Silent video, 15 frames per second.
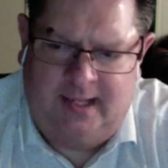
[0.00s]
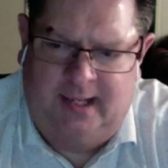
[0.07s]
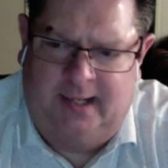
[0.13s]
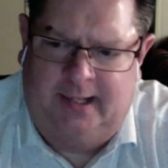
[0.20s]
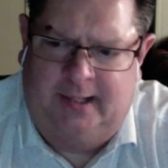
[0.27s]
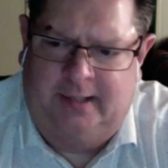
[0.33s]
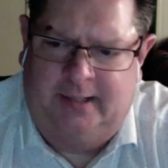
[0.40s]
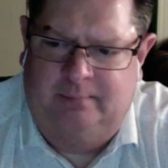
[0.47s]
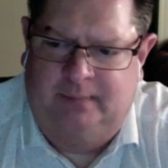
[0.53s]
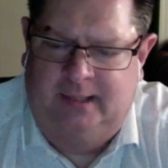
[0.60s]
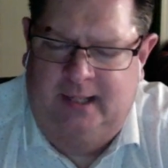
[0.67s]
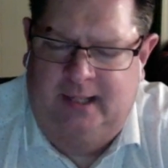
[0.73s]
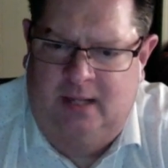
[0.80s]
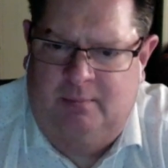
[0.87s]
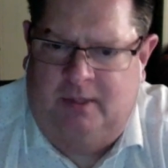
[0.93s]
Um,
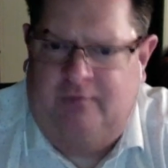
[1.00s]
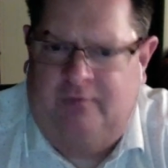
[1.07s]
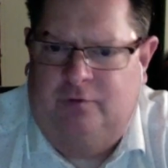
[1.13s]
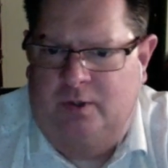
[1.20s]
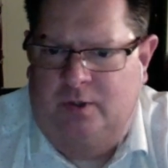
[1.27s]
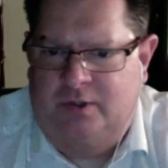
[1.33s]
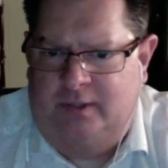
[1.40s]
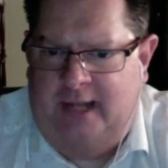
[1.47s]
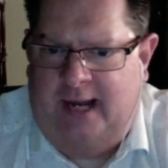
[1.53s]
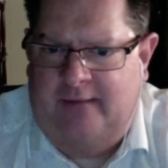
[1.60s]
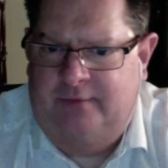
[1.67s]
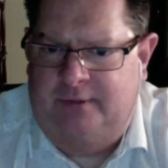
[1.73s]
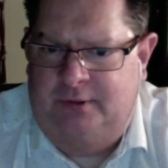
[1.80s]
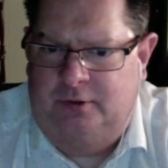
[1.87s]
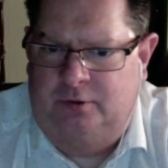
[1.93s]
but of course, you have
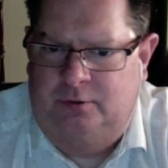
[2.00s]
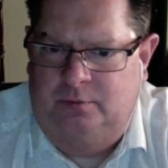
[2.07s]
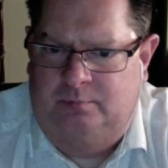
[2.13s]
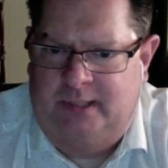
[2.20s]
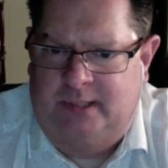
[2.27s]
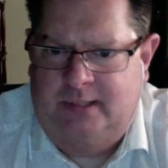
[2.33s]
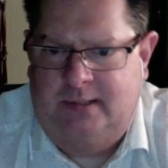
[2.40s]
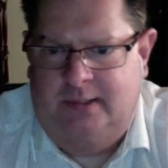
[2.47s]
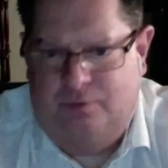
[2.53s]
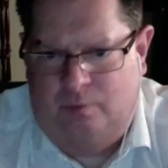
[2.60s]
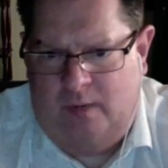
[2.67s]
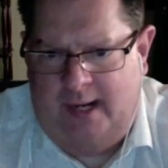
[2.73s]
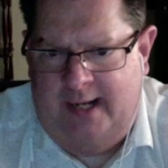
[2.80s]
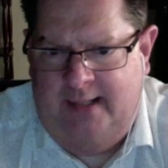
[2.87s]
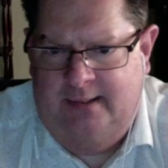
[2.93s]
to do business
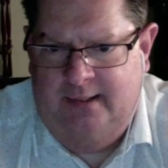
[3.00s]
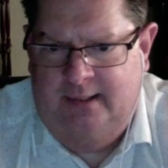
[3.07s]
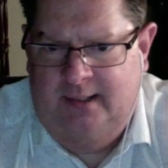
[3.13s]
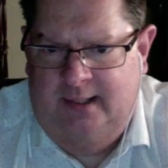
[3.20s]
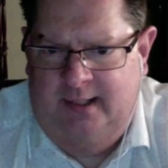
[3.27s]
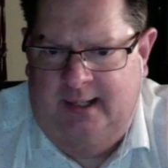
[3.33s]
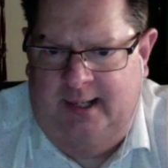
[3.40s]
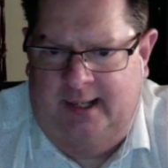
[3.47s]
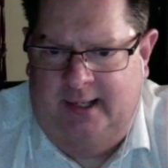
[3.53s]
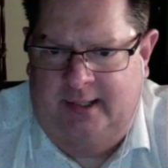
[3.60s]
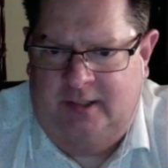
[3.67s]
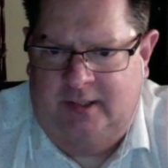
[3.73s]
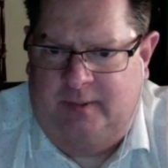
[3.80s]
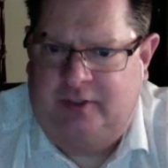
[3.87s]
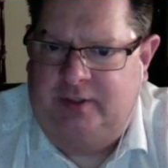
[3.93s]
right, uh,
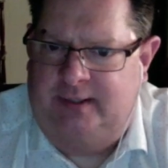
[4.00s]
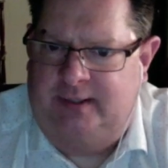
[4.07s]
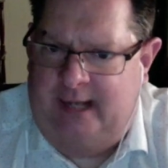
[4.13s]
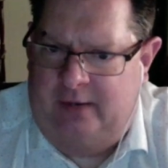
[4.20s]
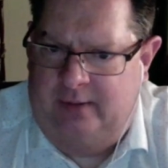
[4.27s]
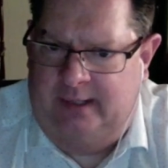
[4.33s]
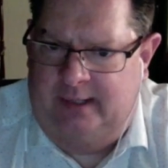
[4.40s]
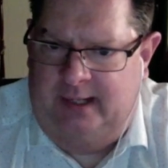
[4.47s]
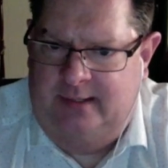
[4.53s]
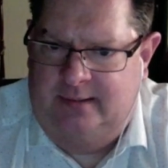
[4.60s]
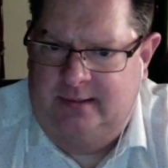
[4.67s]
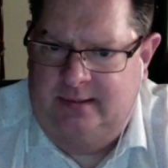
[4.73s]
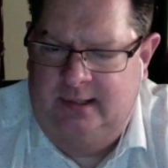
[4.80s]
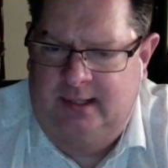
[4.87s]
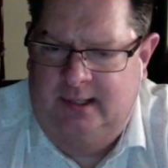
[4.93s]
especially
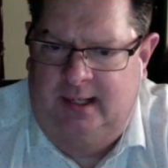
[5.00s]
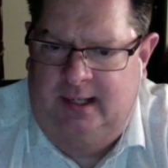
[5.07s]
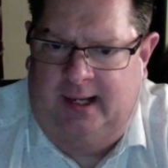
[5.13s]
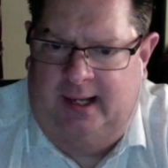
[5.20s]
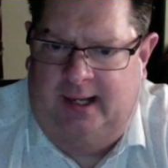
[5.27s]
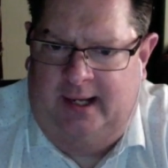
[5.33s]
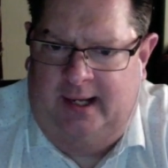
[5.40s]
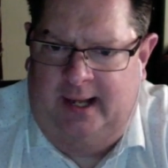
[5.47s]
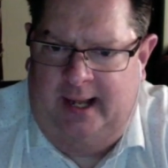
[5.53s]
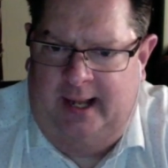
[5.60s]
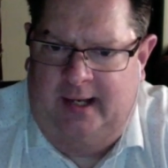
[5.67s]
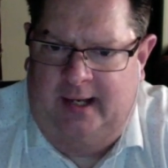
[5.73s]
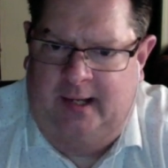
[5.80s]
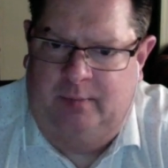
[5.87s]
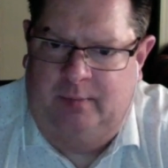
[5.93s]
nowadays. Uh,
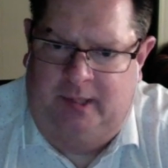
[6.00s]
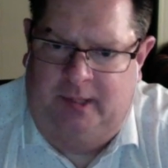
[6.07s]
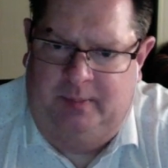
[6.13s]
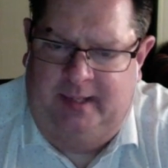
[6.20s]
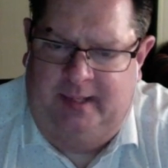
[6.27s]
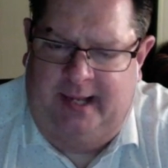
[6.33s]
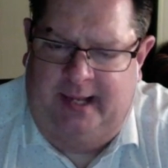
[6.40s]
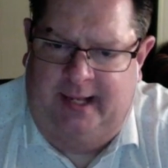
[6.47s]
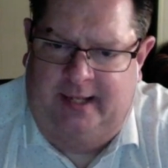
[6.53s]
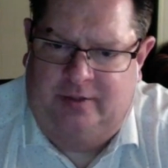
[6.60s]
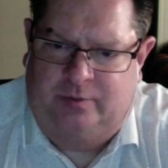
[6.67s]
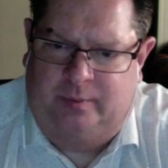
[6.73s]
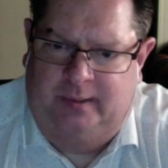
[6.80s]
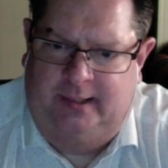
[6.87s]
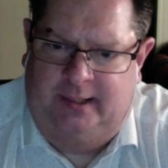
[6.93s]
and, and PPA
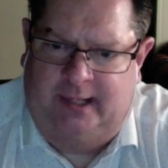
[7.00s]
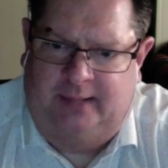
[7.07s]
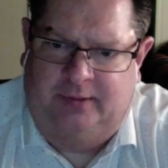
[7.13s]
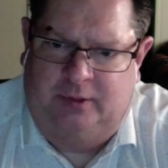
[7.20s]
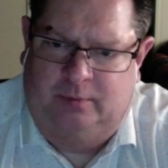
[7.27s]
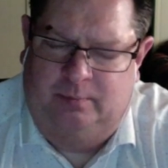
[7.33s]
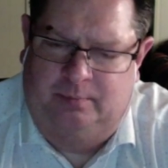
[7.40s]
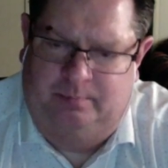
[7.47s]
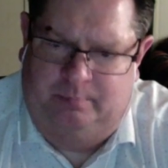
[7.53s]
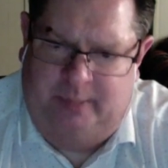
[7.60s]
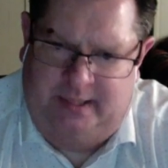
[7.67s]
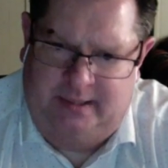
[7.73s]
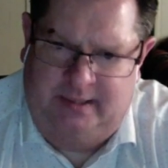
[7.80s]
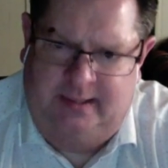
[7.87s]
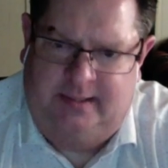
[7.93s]
has really got their
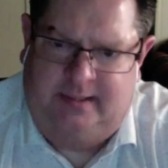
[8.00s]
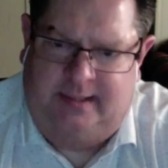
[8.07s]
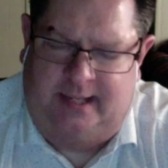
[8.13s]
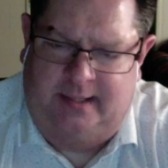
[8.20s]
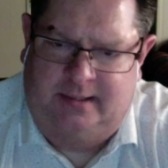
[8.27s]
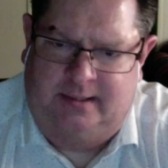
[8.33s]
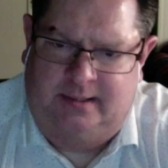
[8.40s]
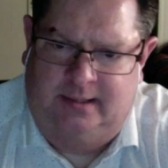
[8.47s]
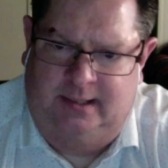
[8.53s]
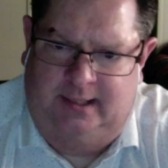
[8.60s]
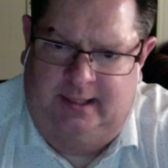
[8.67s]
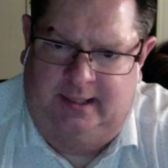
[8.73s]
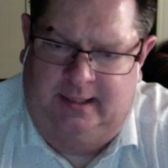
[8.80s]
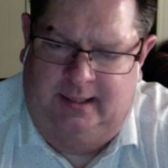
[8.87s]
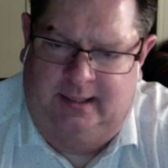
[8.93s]
business sense
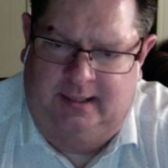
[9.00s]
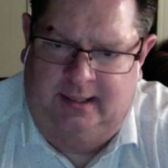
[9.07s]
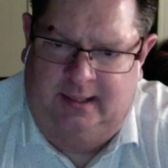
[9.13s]
in